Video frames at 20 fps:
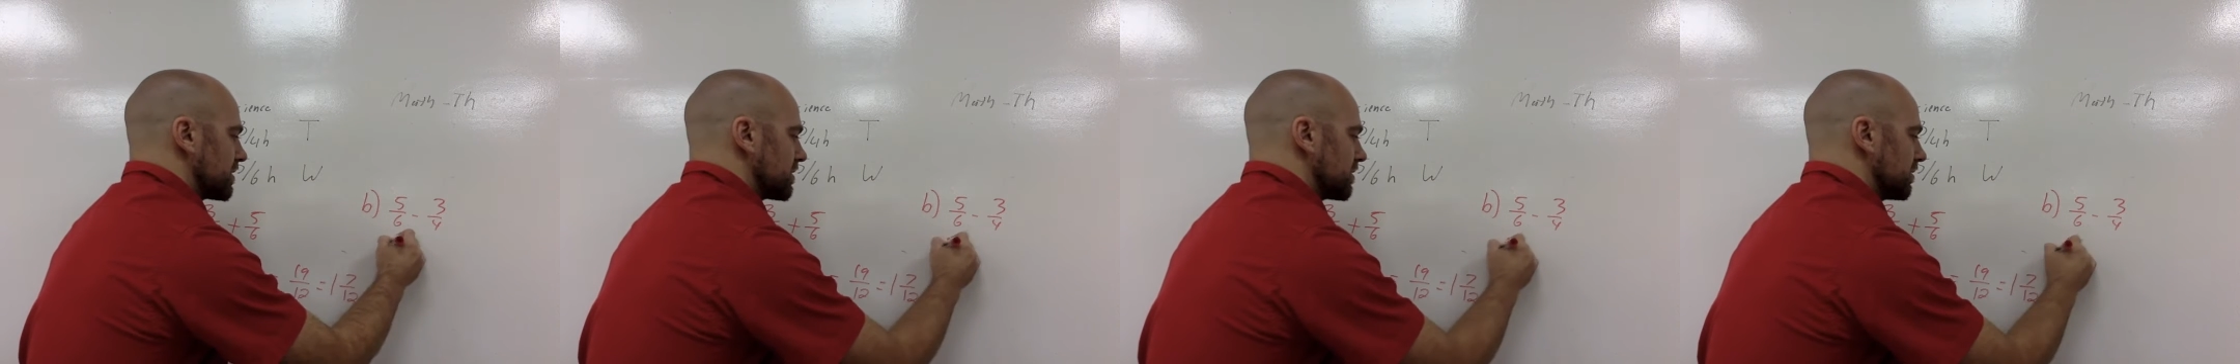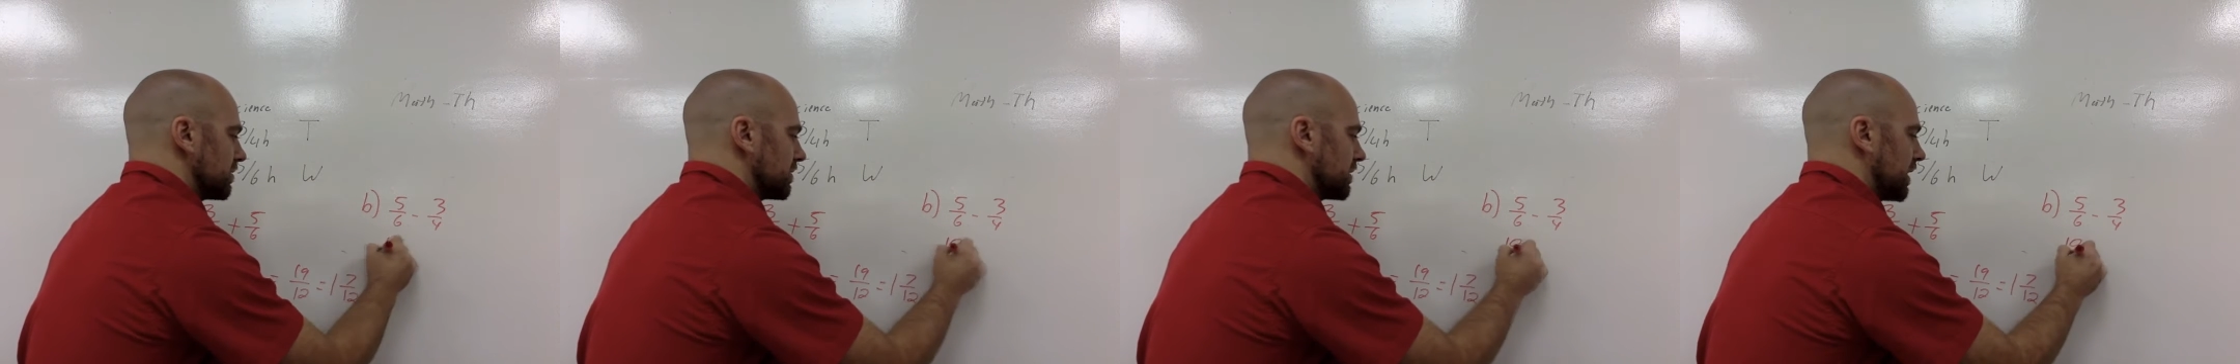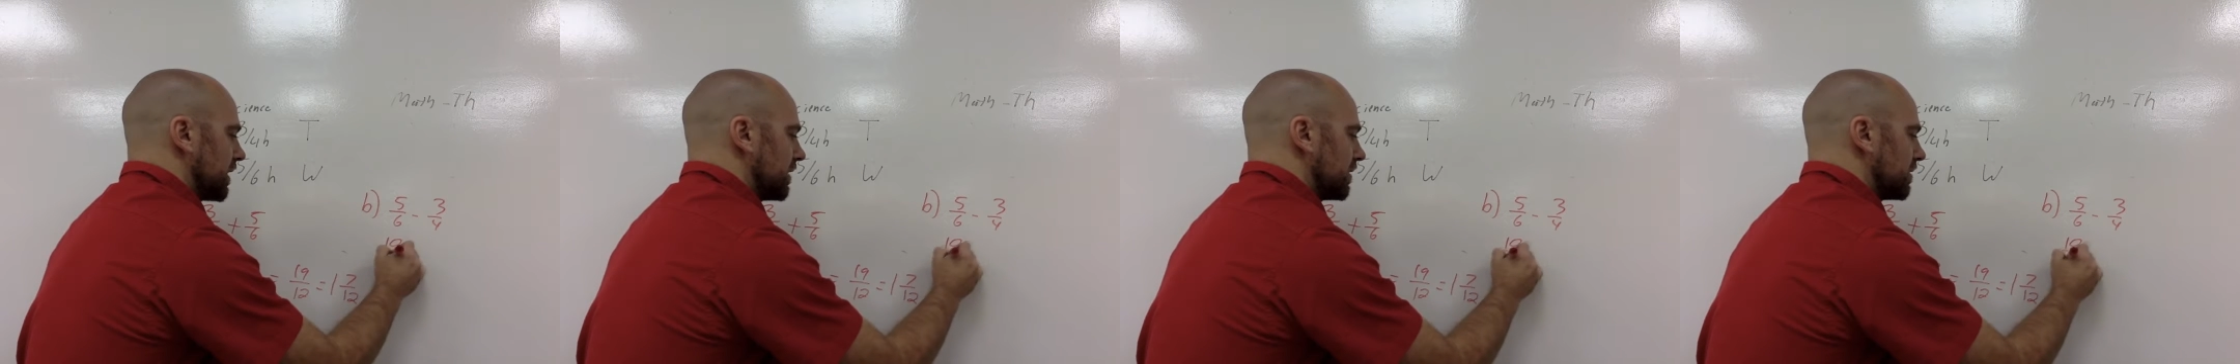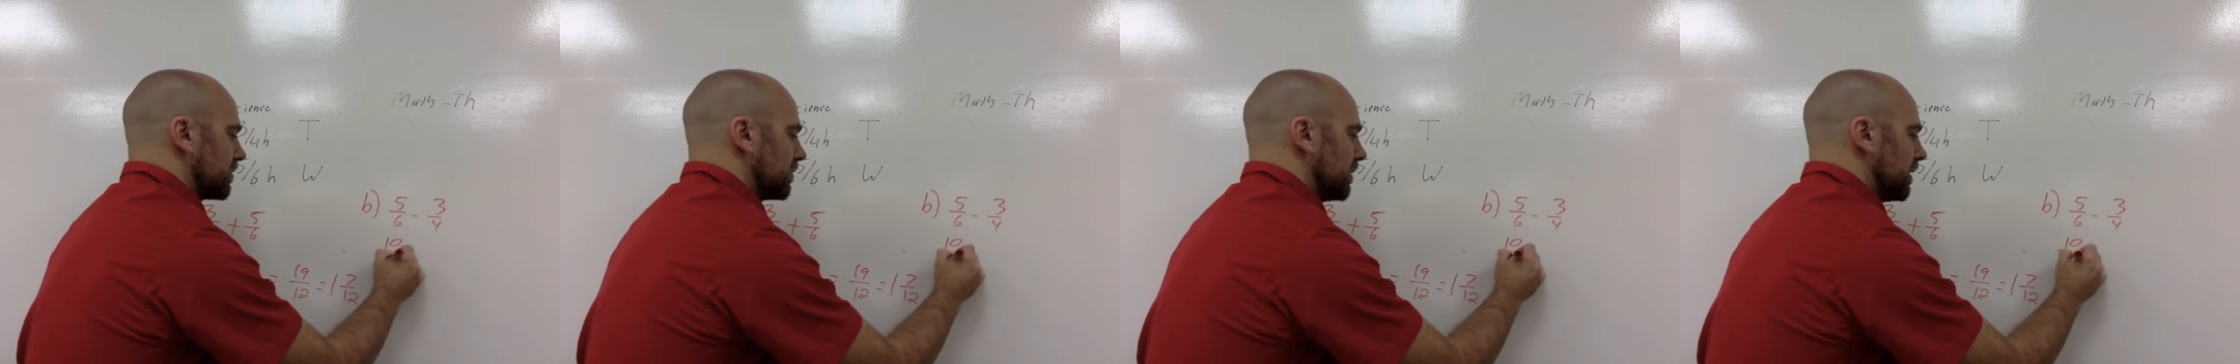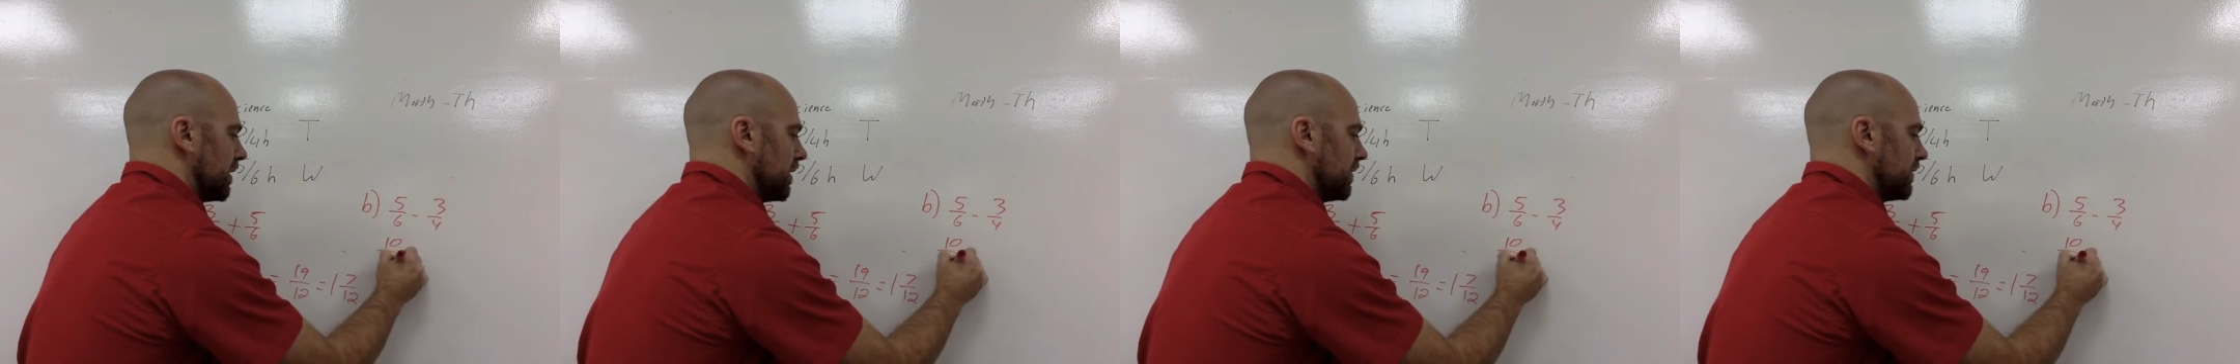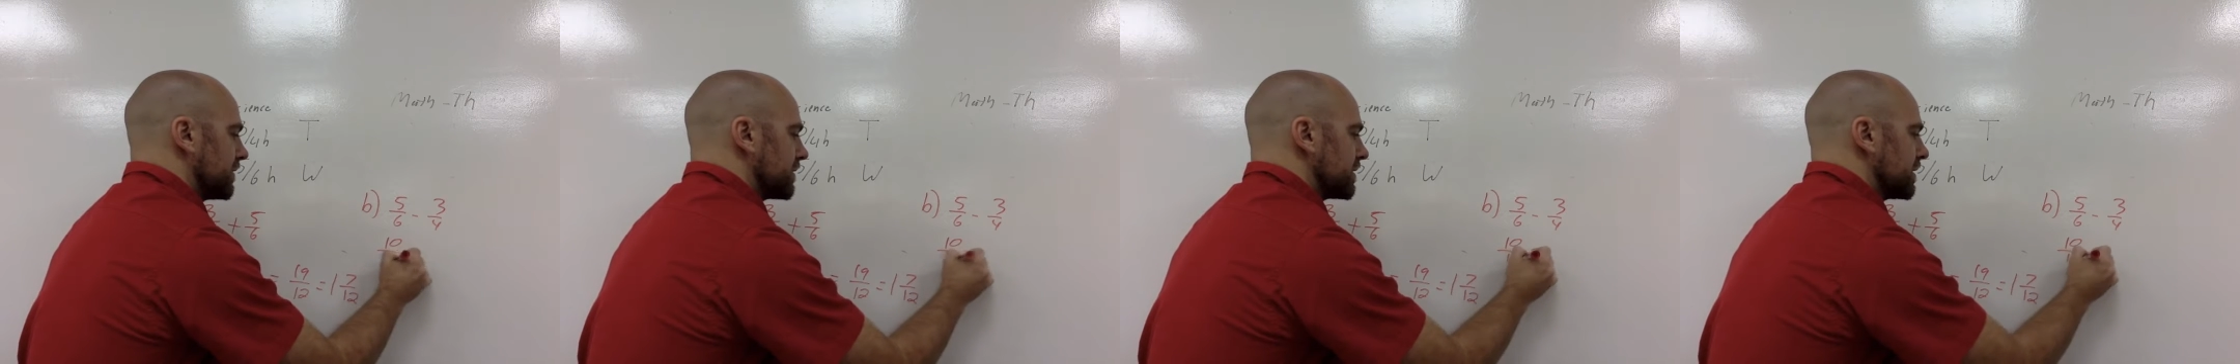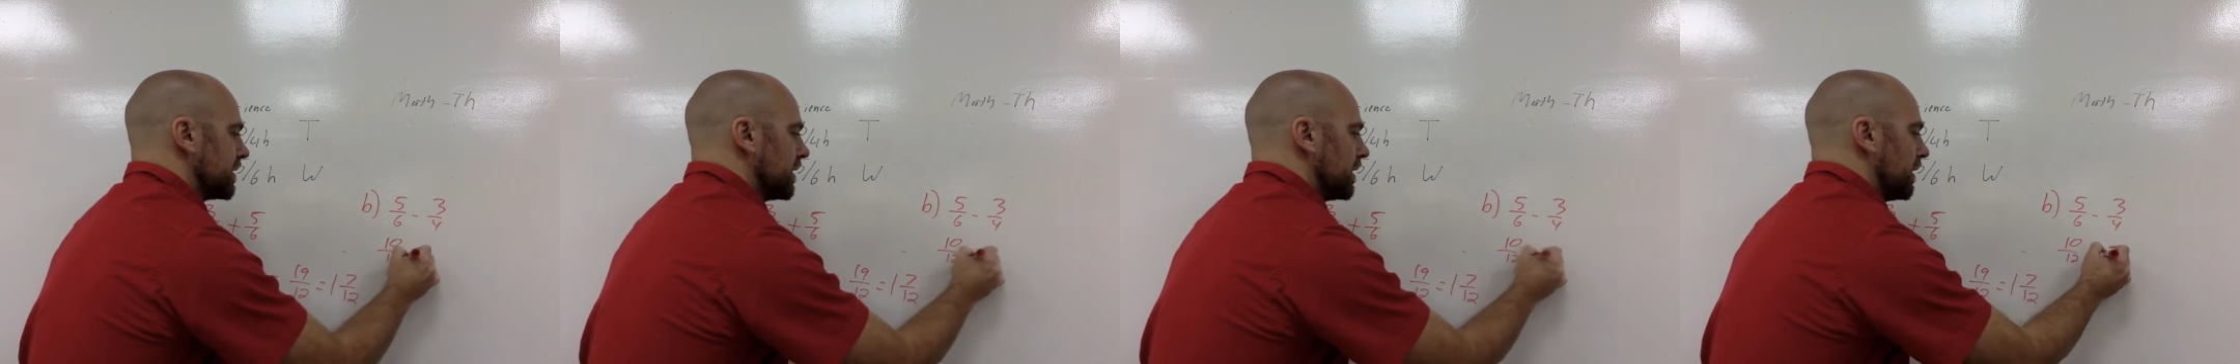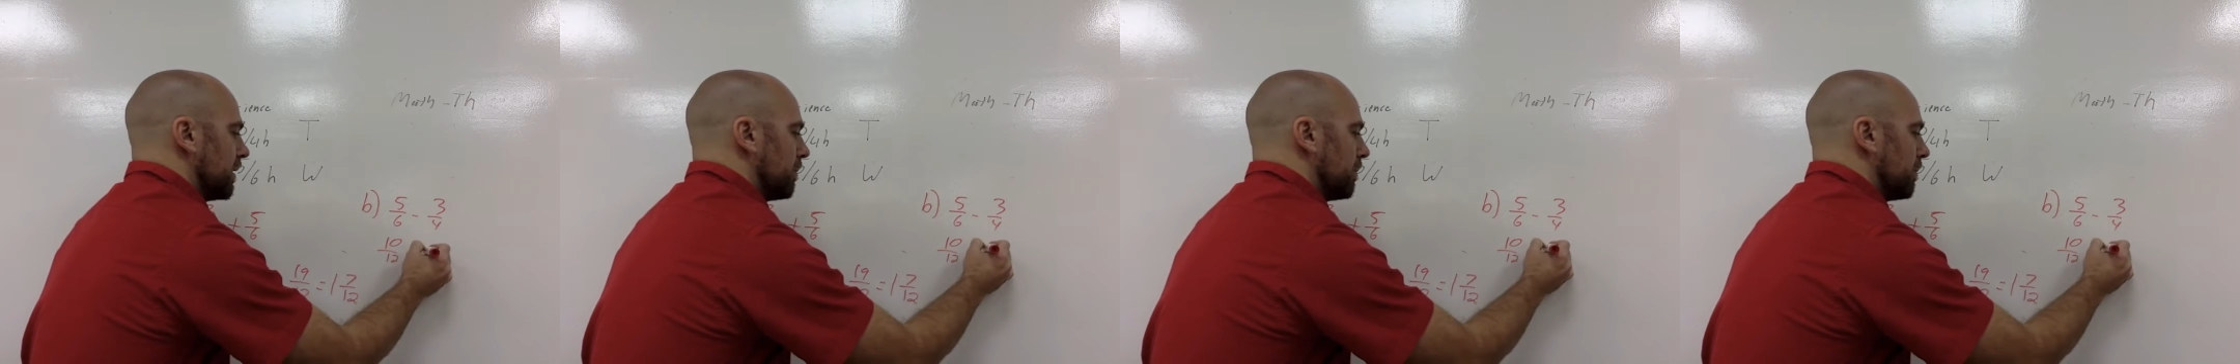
So 10/12